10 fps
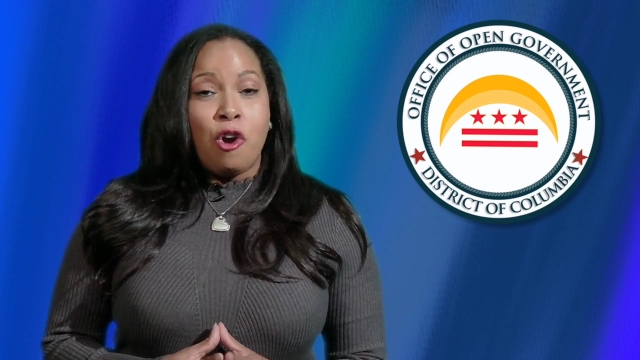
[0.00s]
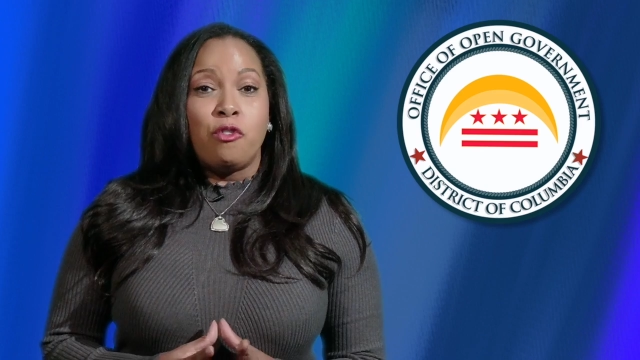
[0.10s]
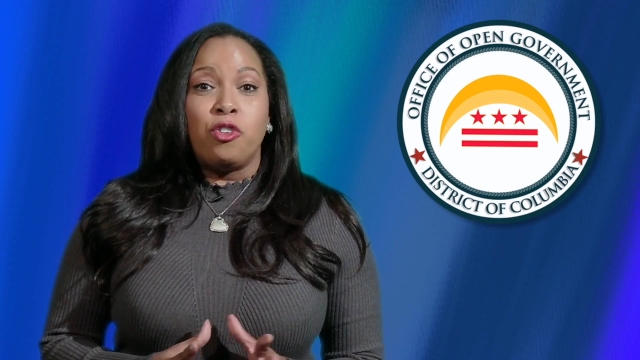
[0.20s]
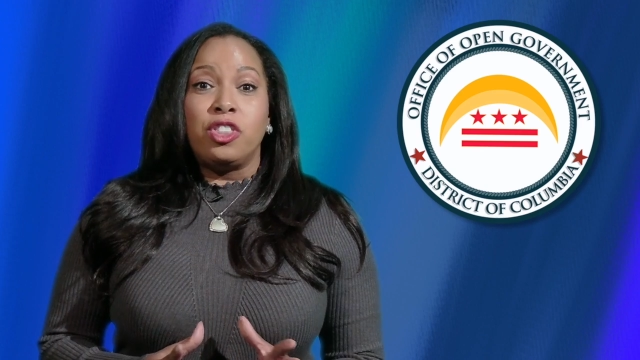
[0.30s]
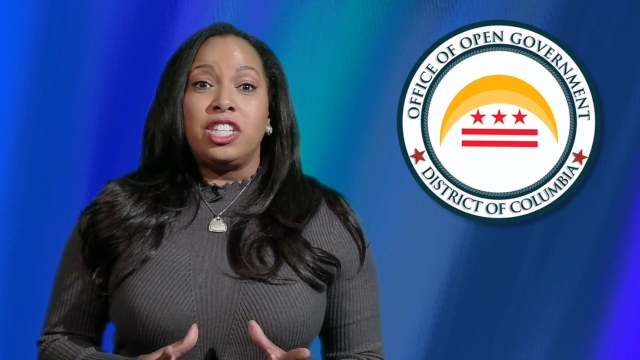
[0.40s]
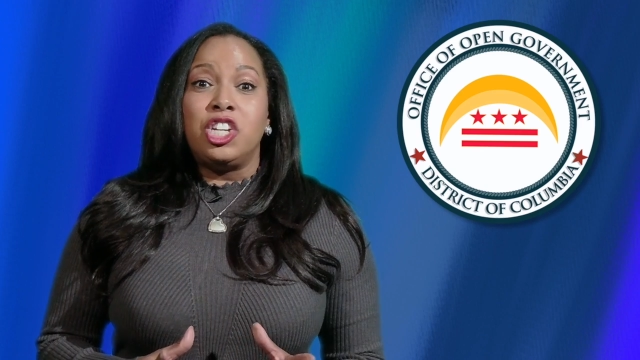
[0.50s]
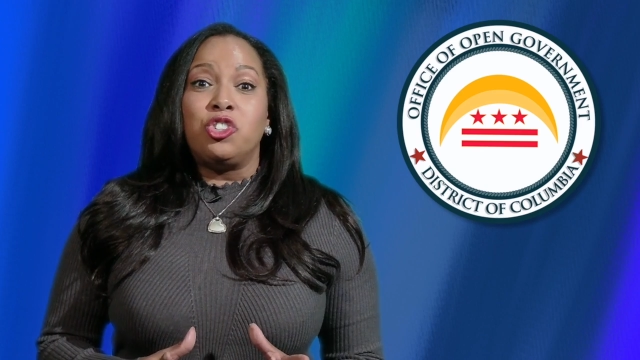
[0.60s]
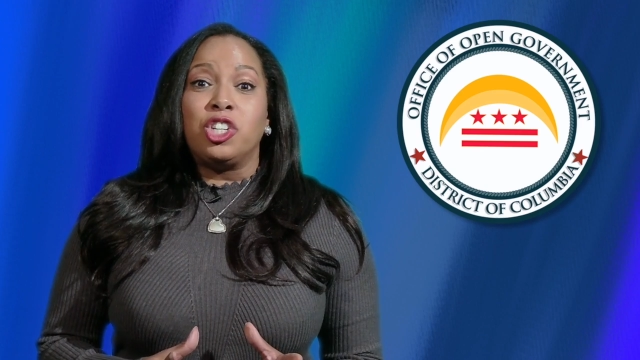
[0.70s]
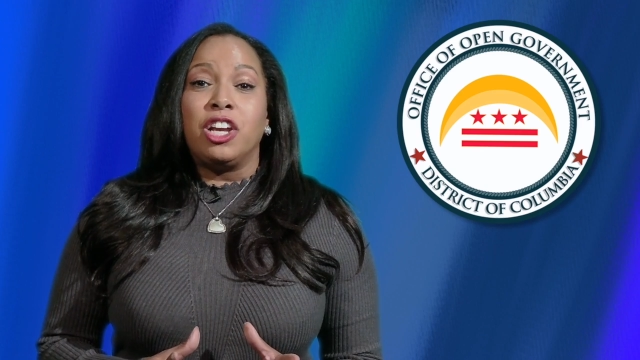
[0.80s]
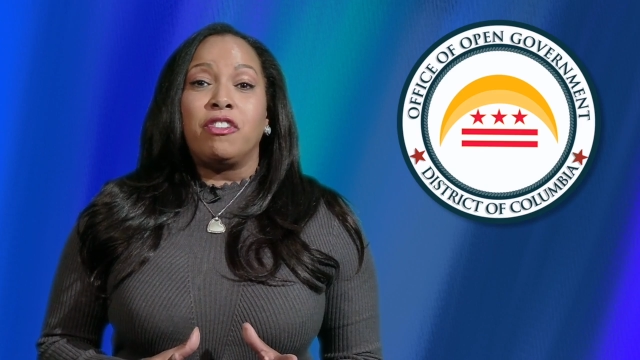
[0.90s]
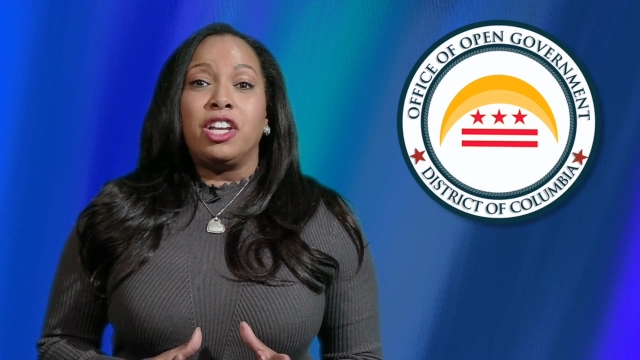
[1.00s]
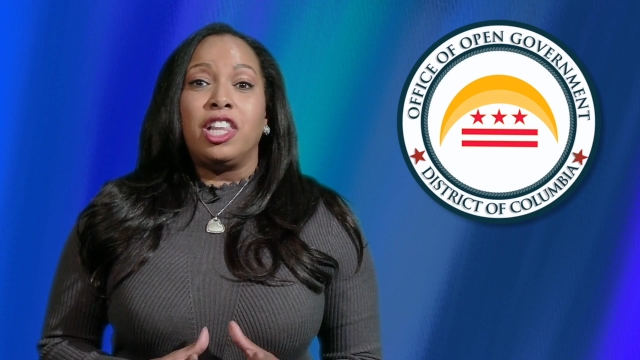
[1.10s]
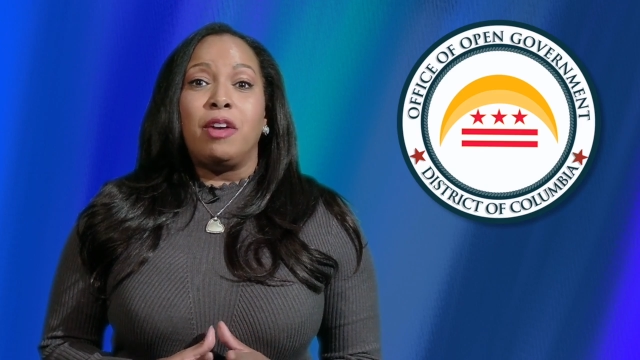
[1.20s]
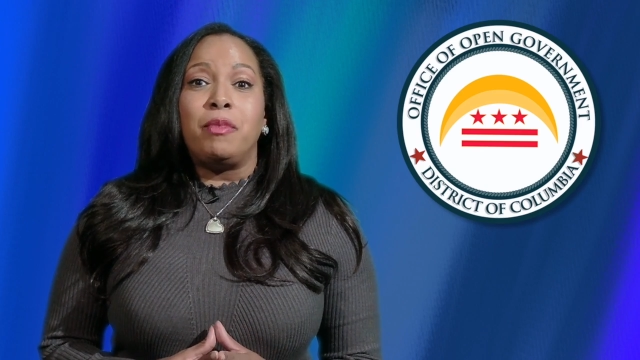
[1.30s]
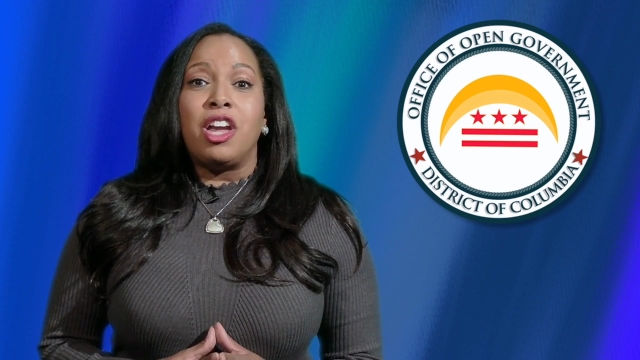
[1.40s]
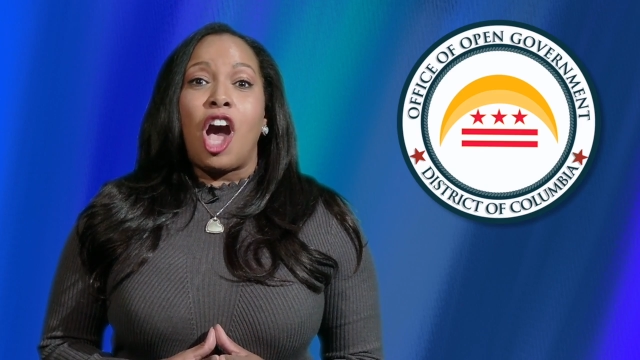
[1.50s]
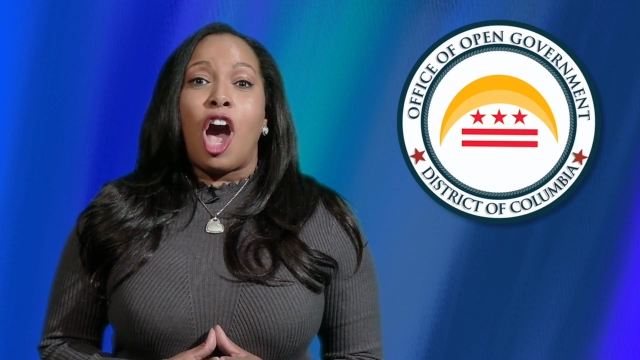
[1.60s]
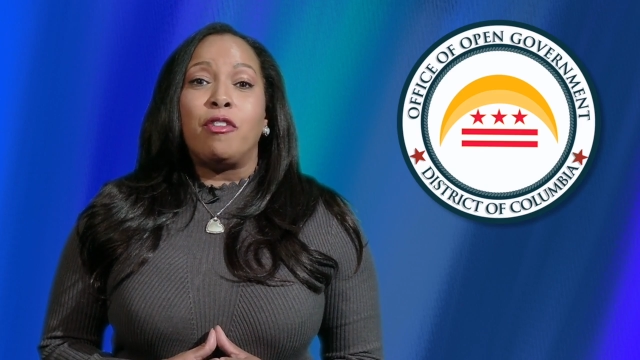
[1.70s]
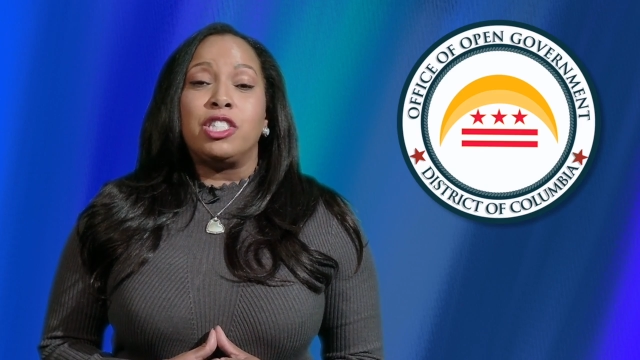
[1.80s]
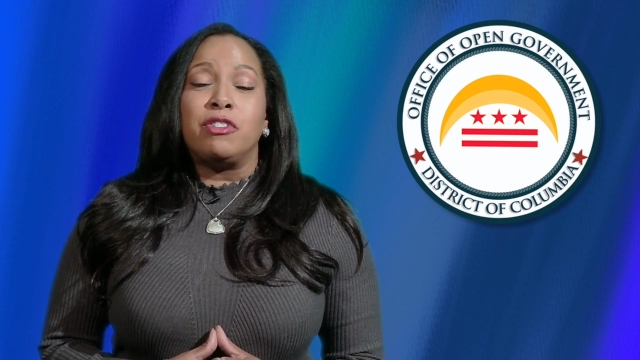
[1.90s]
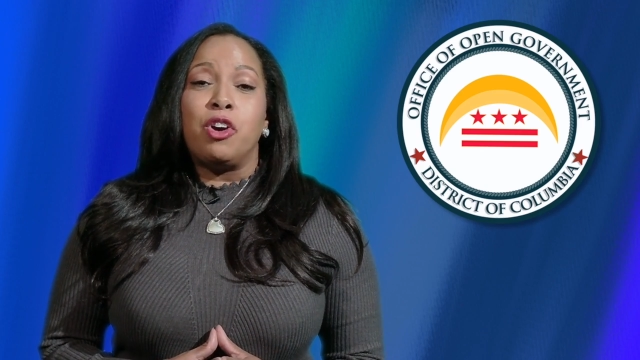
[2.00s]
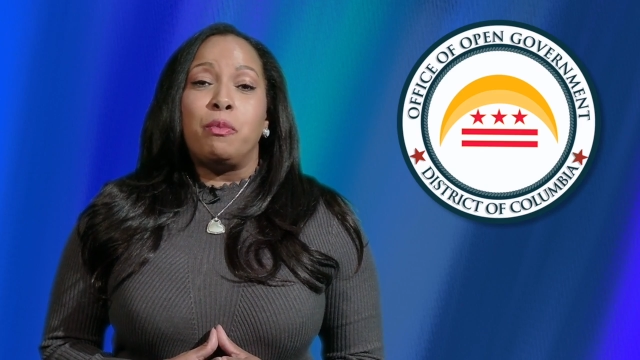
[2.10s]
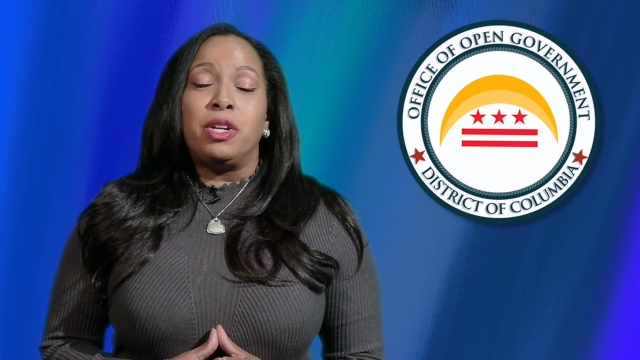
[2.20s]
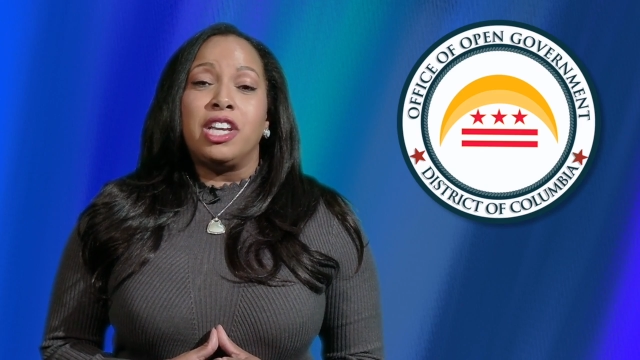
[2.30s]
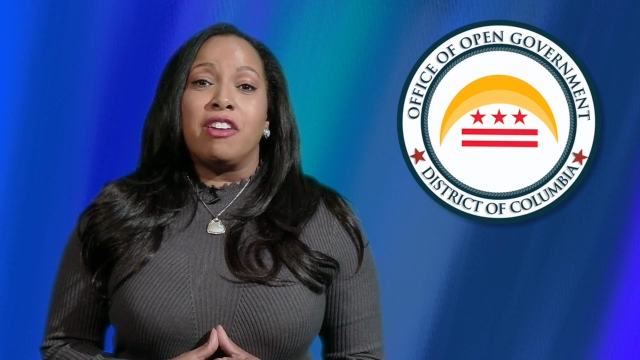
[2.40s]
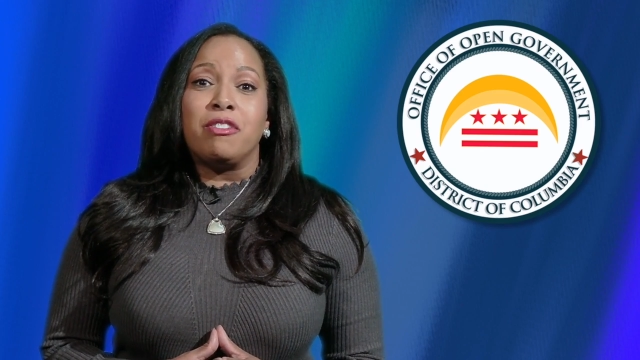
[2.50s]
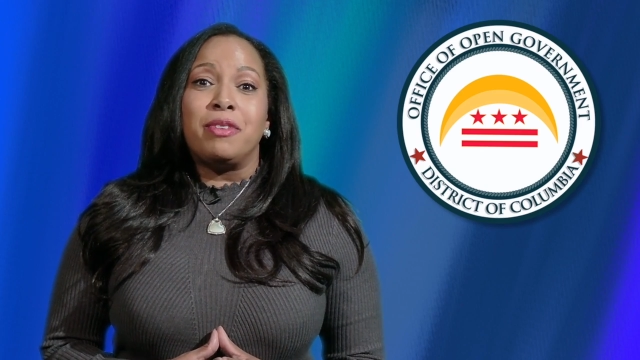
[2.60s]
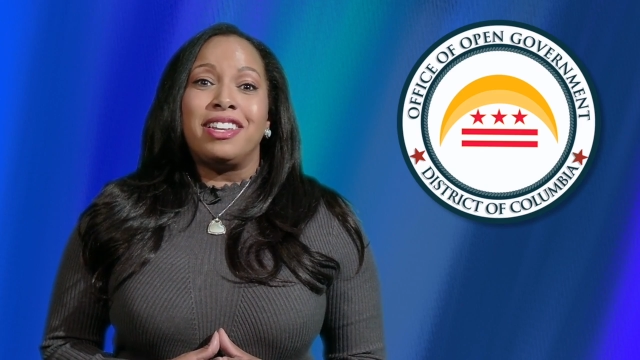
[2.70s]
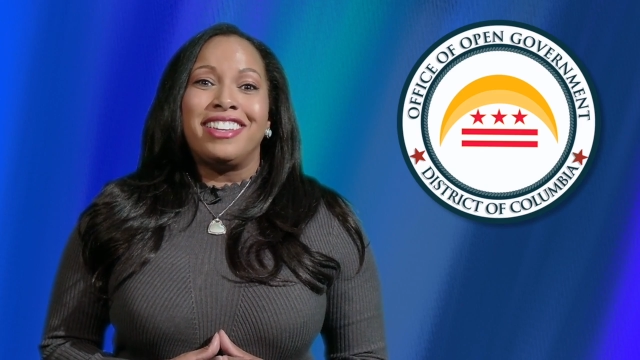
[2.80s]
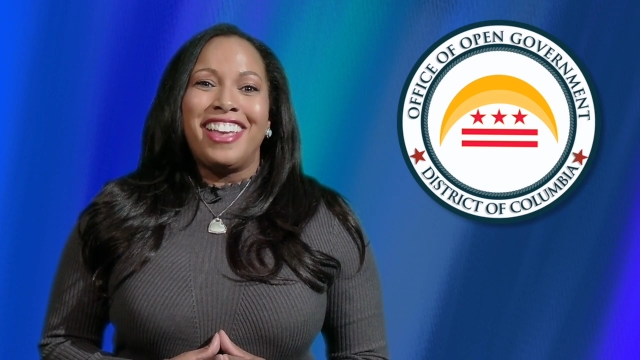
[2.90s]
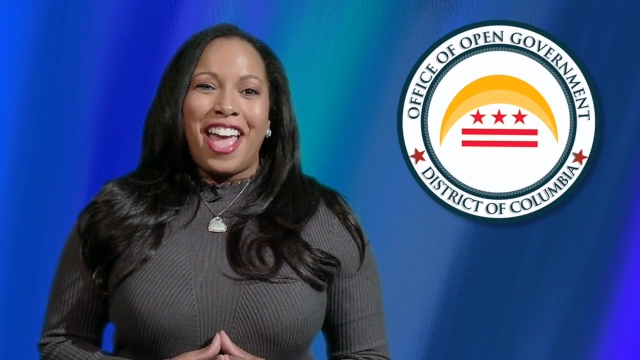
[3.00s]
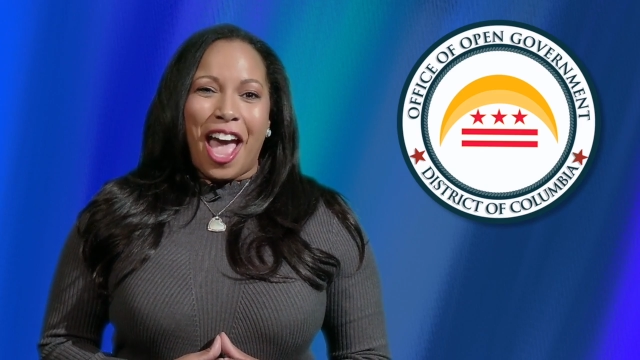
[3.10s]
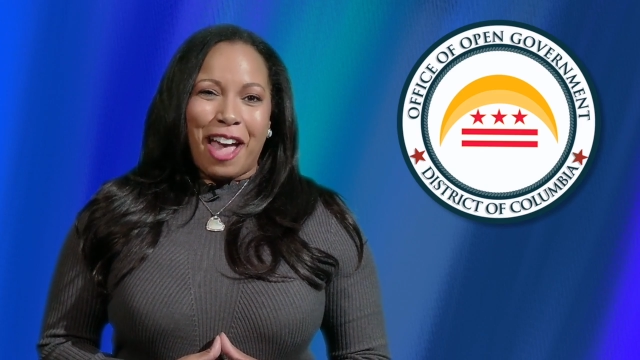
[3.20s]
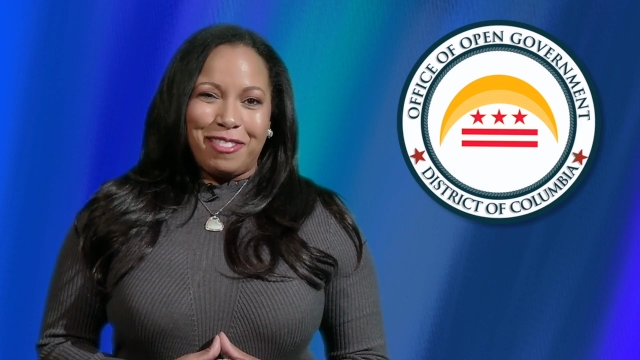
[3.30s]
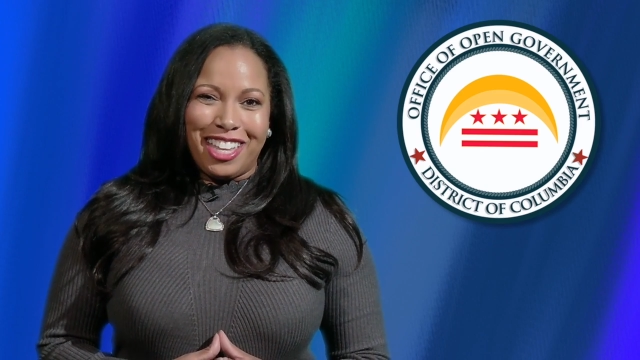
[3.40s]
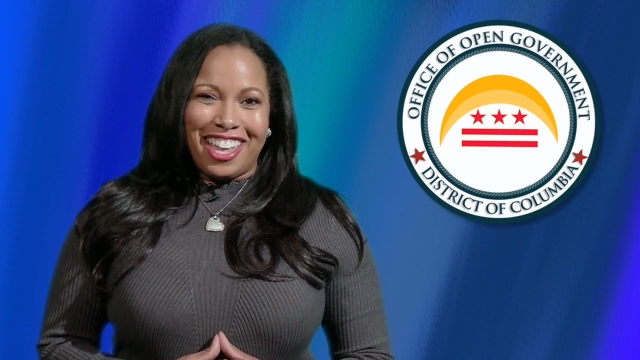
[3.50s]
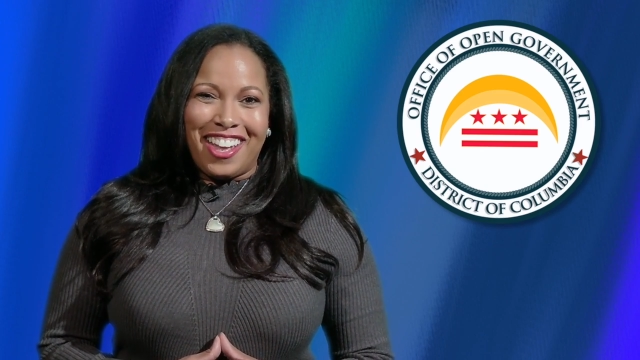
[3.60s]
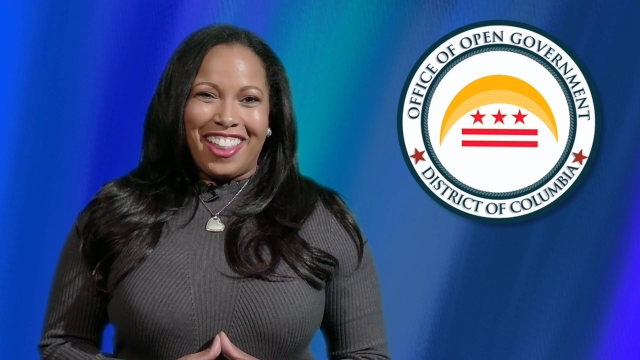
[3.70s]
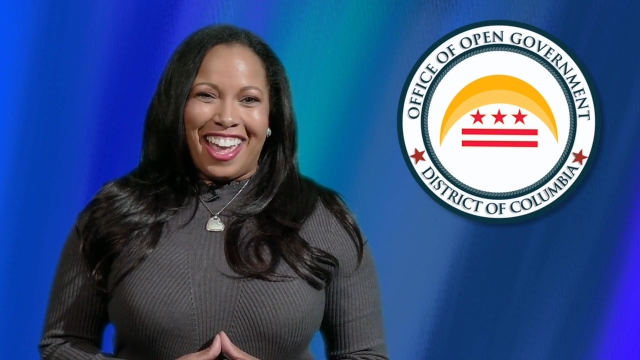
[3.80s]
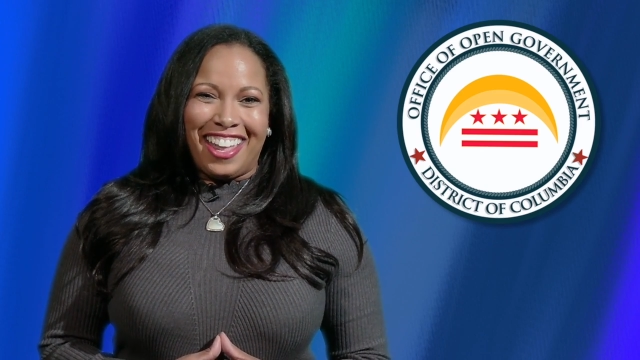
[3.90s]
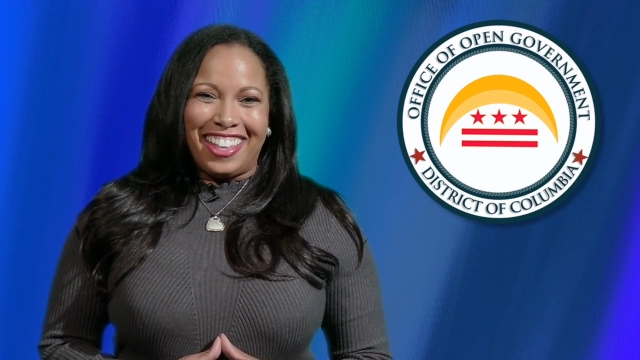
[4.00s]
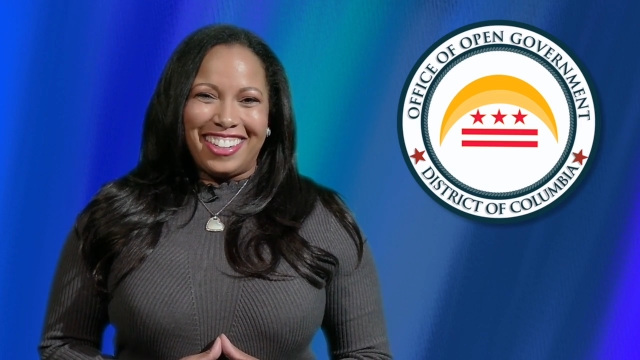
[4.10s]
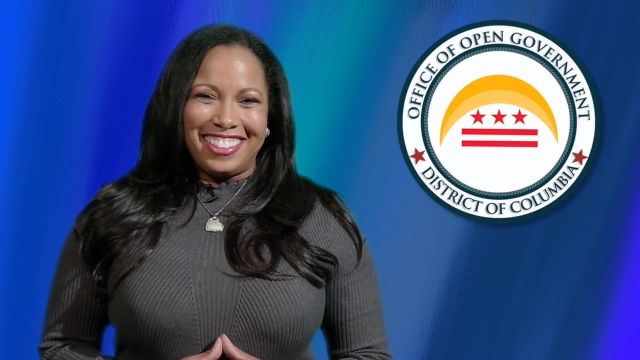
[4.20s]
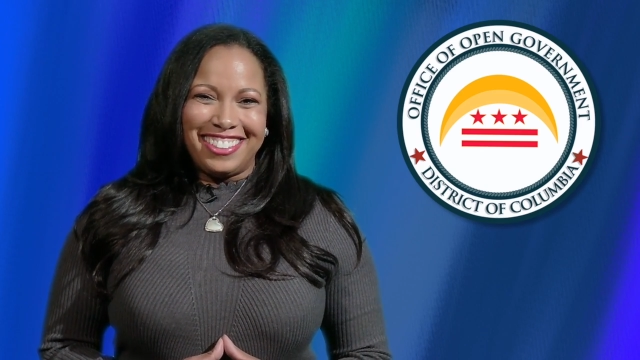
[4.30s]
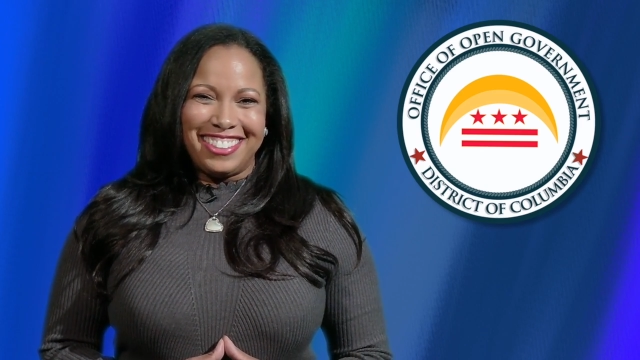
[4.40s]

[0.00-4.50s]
For the District of Columbia Office of Open Government, I'm Niquelle Allen.